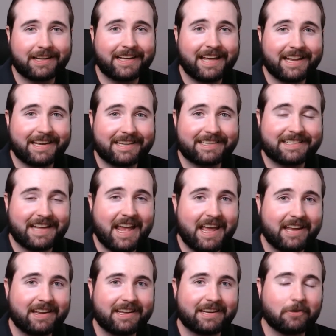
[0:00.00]
getting
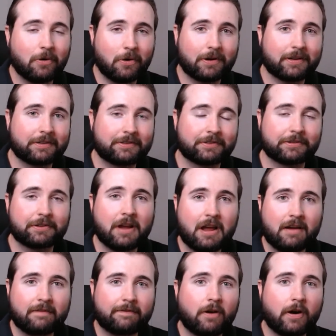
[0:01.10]
debt in order to
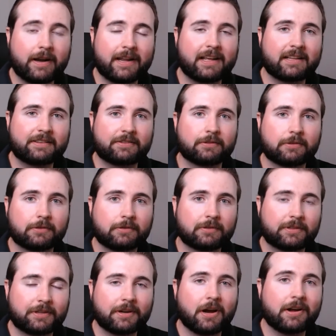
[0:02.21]
finance your,
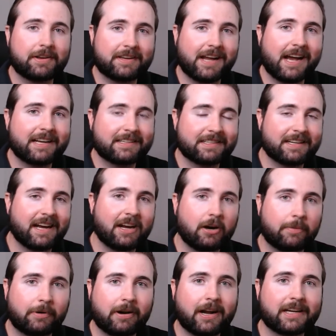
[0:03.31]
day-to-day
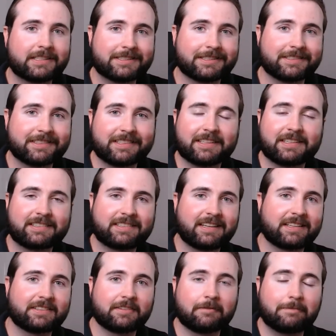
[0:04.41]
operations in the
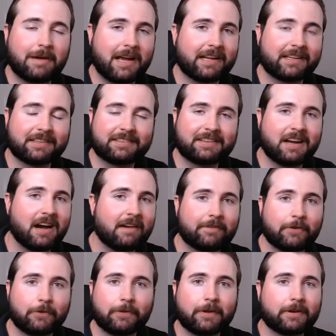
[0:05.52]
sense of paying your staff
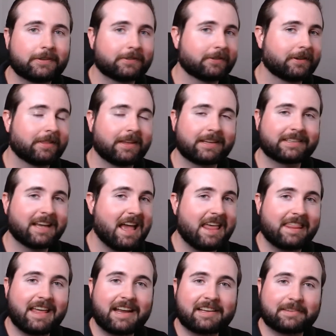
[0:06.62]
and all those sort of things,
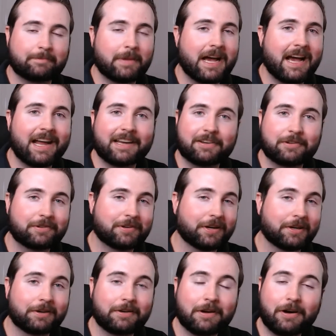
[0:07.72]
that is bad. You
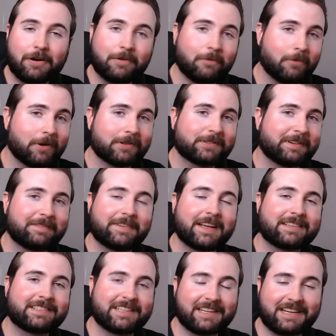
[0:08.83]
do not want to
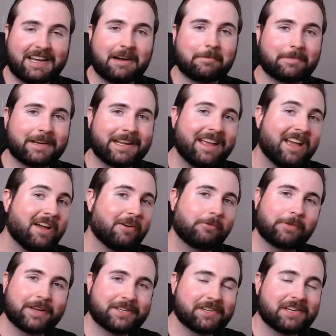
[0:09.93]
invest in a company
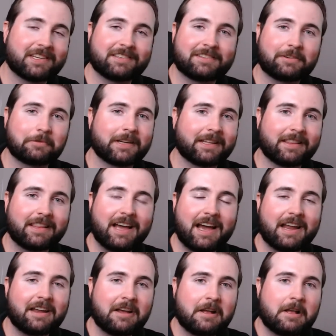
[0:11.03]
which is doing
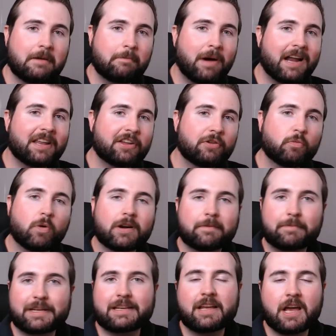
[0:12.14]
that. But you want to
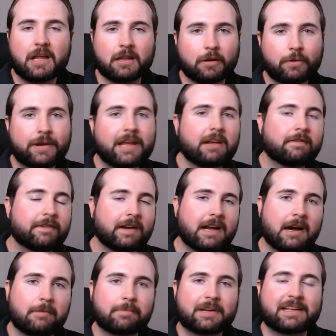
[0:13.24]
be looking for
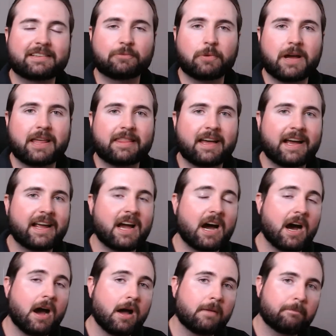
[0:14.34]
companies where they
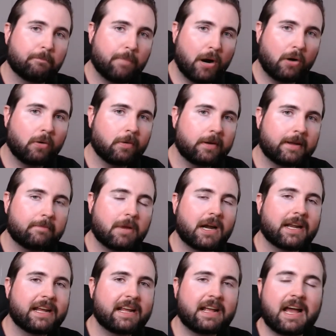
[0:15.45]
are borrowing
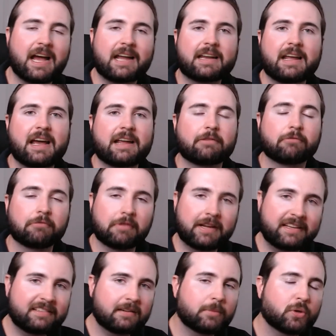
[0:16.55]
money at a
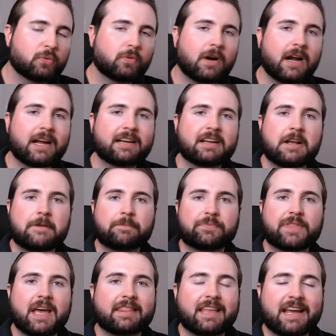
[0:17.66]
reasonable rate,
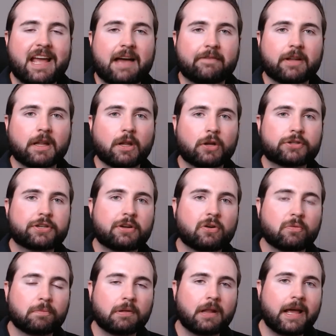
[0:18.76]
that they have a
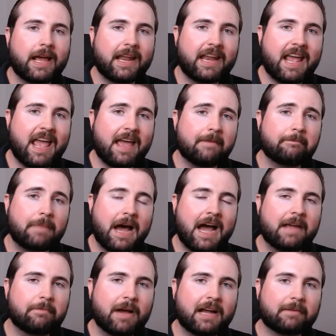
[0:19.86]
logical plan and
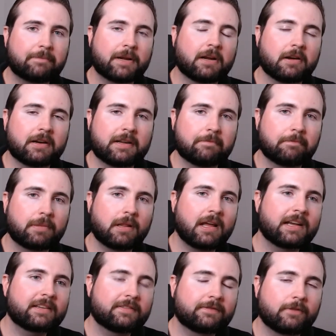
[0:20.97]
payback period in
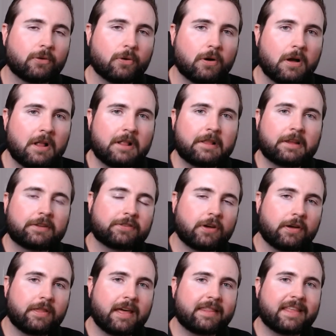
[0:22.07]
place for,
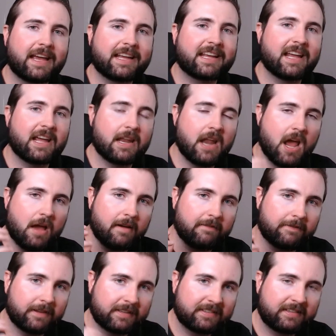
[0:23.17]
so that they can
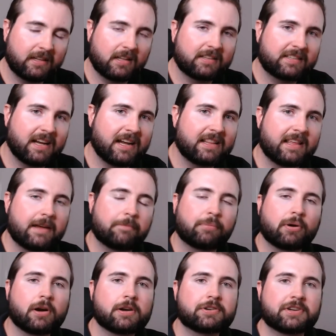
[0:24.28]
facilitate their
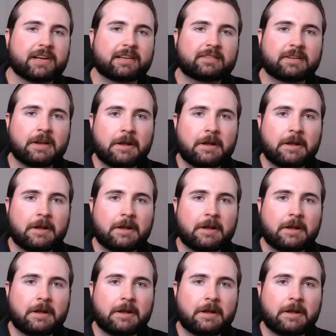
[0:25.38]
projects.